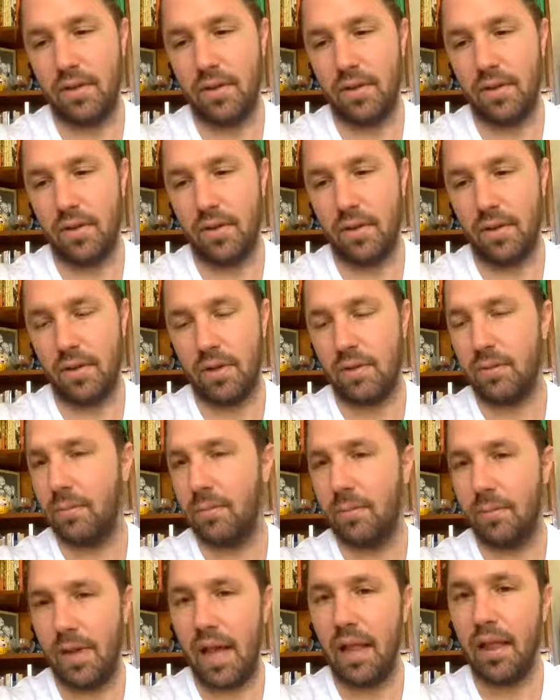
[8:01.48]
or
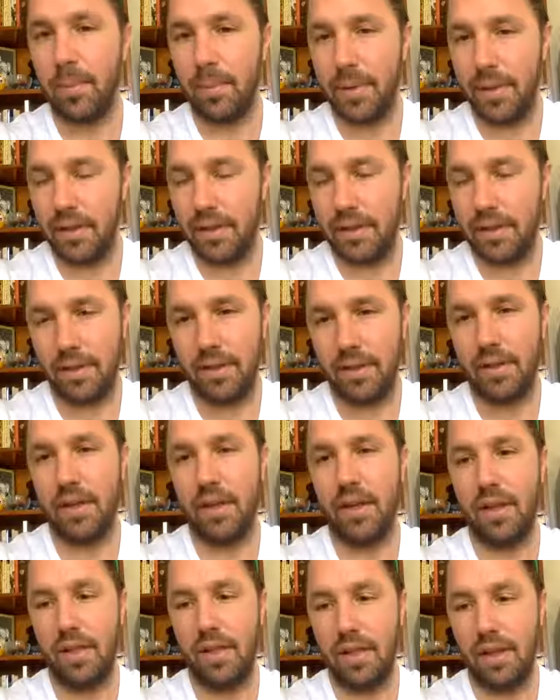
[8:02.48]
element,
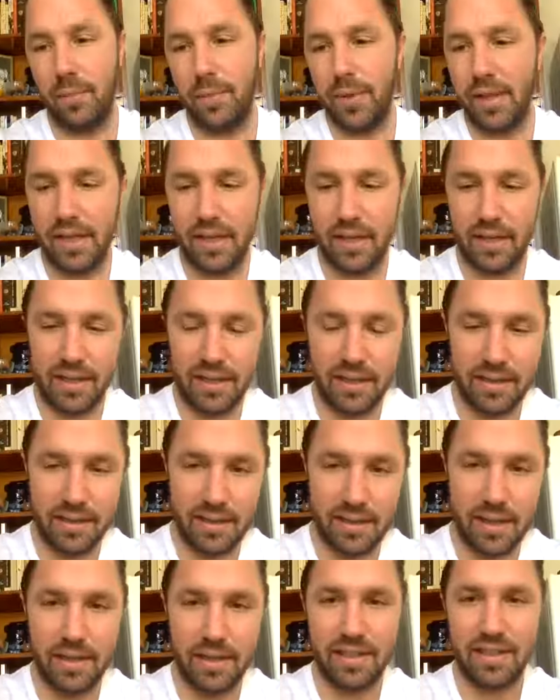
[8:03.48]
then we can
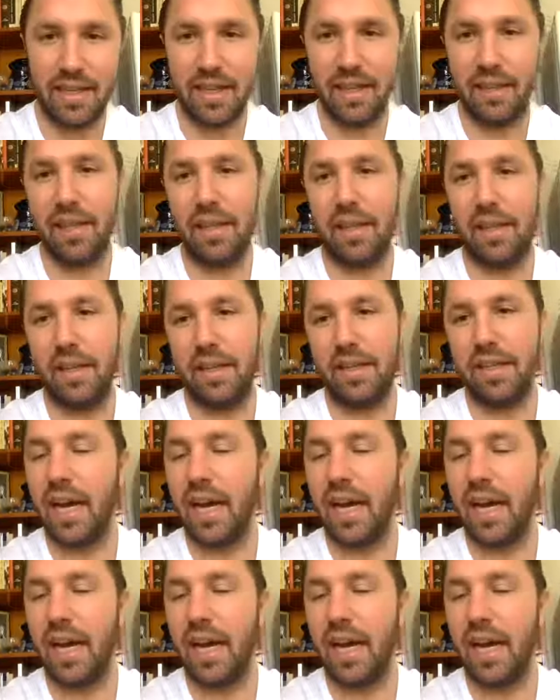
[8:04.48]
easily say that